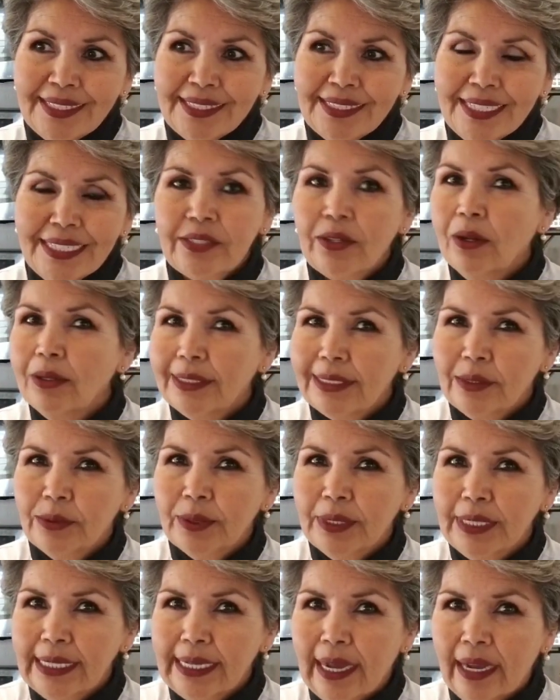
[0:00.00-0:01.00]
Sea salt is
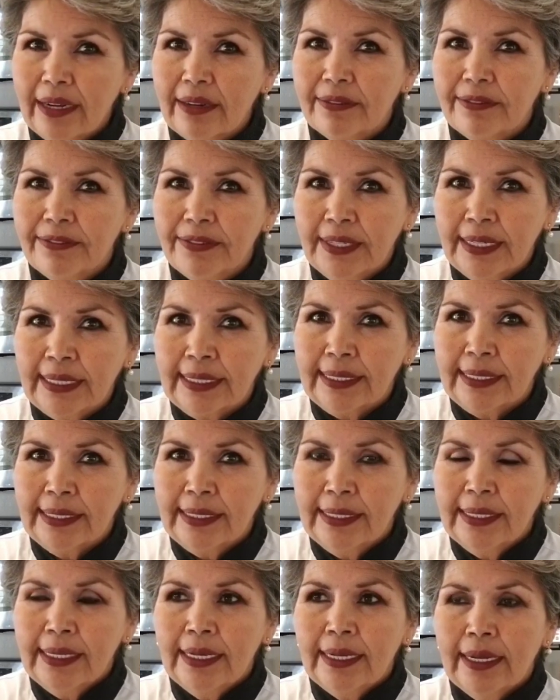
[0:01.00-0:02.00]
really kind of fun
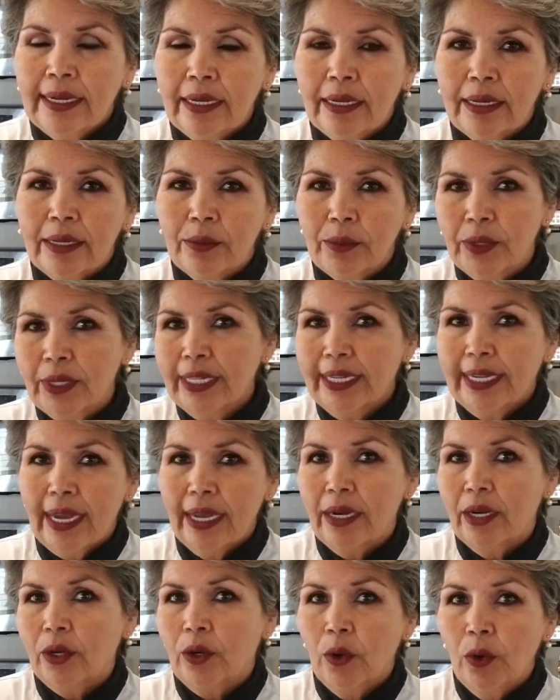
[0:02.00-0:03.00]
and really
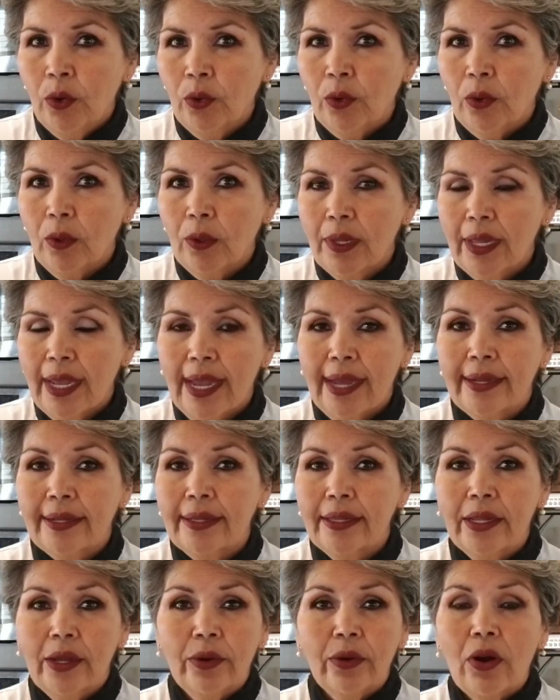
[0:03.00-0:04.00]
kind of cool,
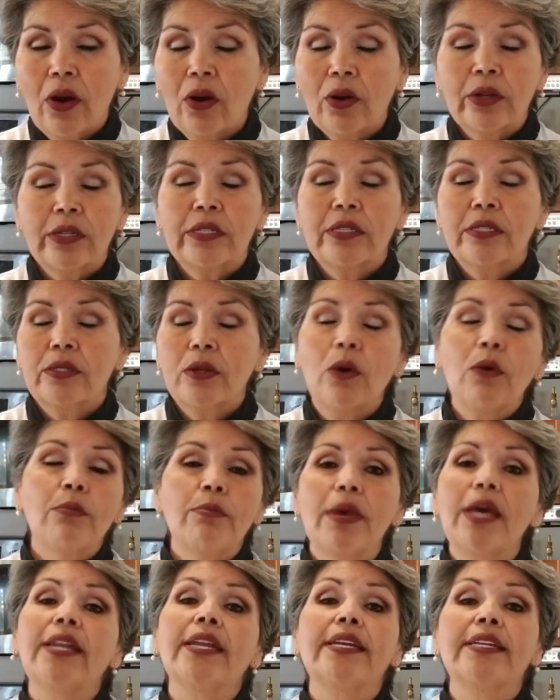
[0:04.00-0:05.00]
and there are so
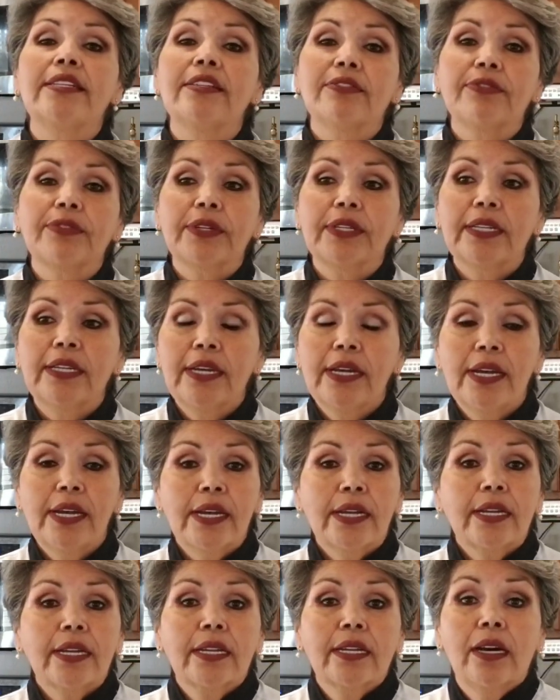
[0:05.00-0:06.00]
many different
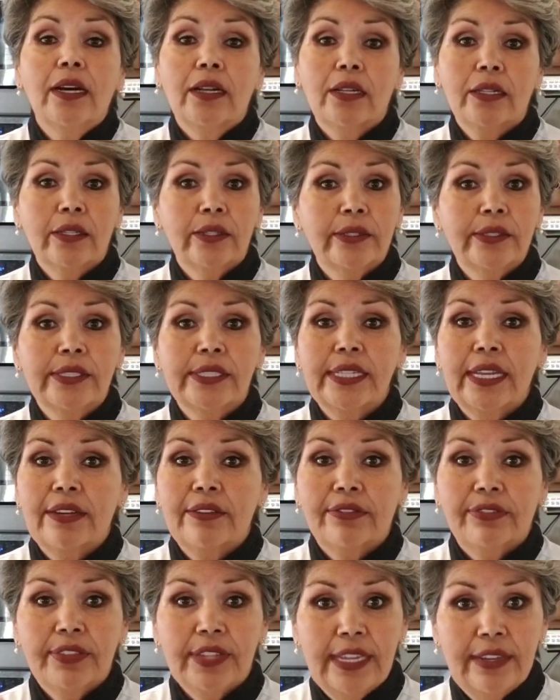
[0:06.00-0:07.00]
colors
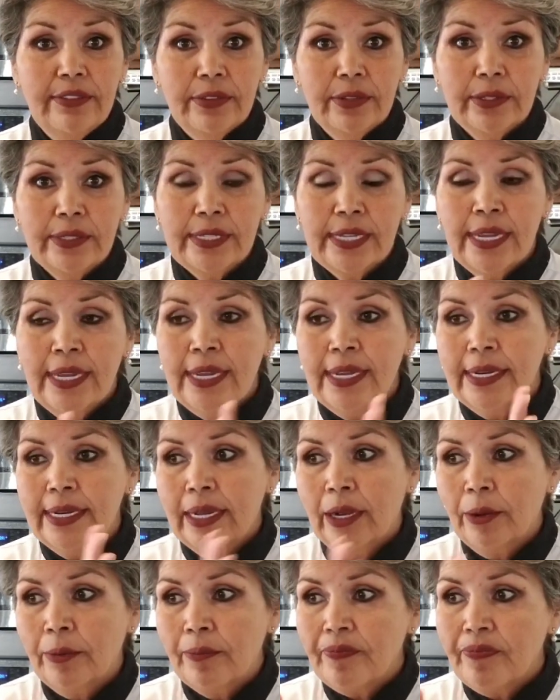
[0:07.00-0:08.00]
and flavors.
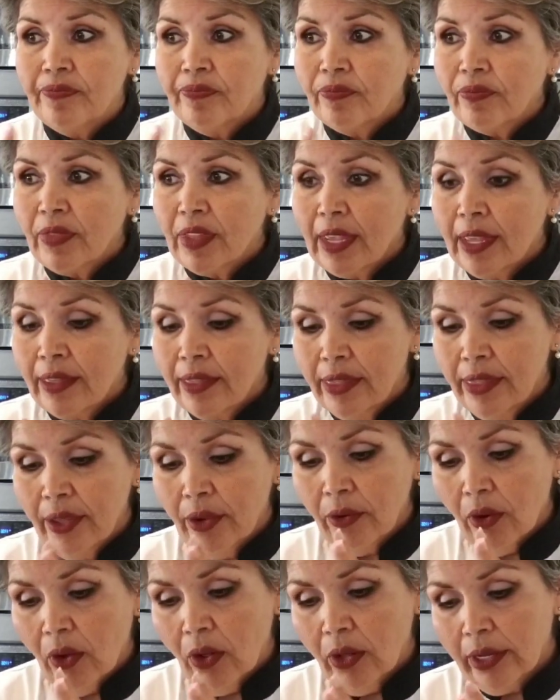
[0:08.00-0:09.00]
Now,
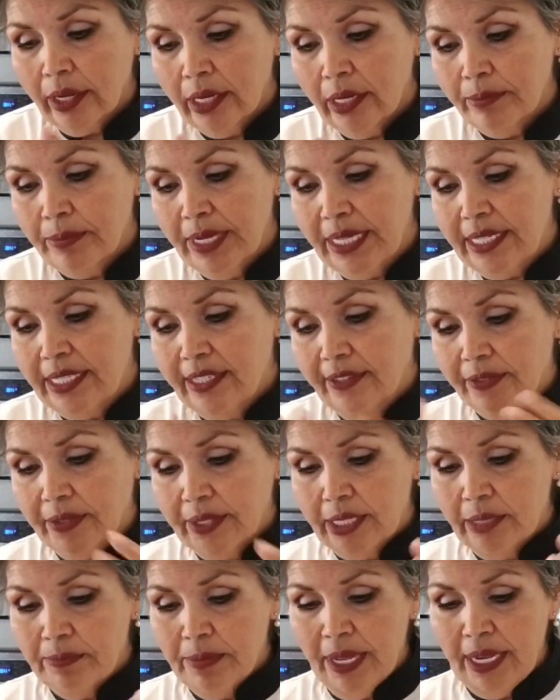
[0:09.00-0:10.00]
they're all going to be
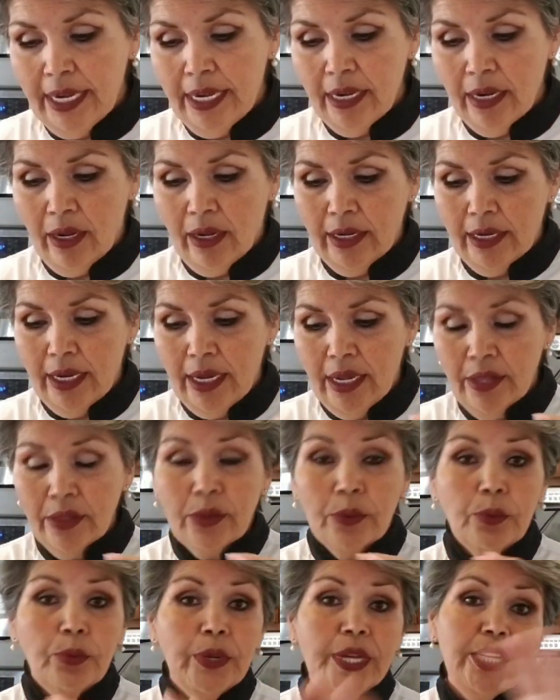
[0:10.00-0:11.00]
different depending on
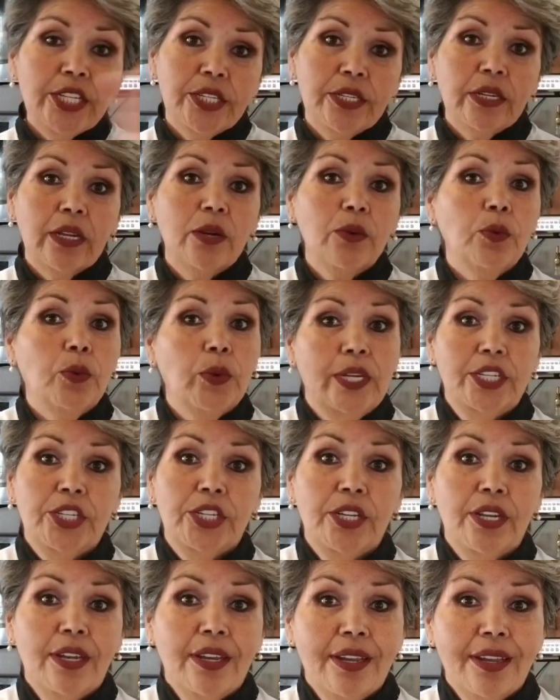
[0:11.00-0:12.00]
the region in
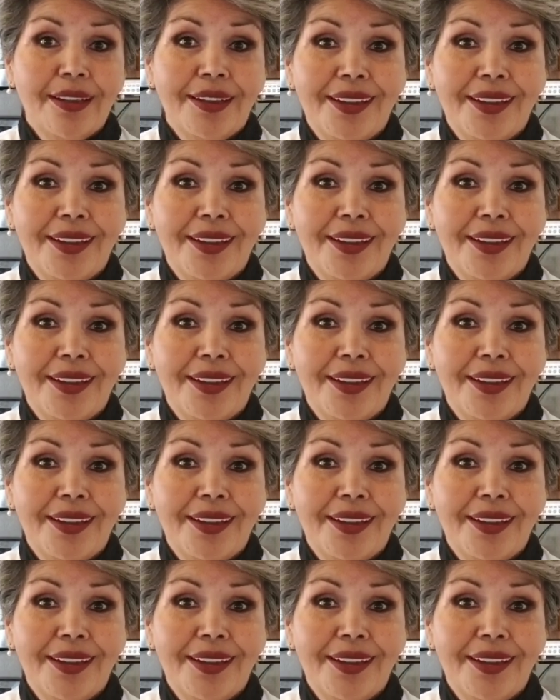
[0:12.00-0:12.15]
which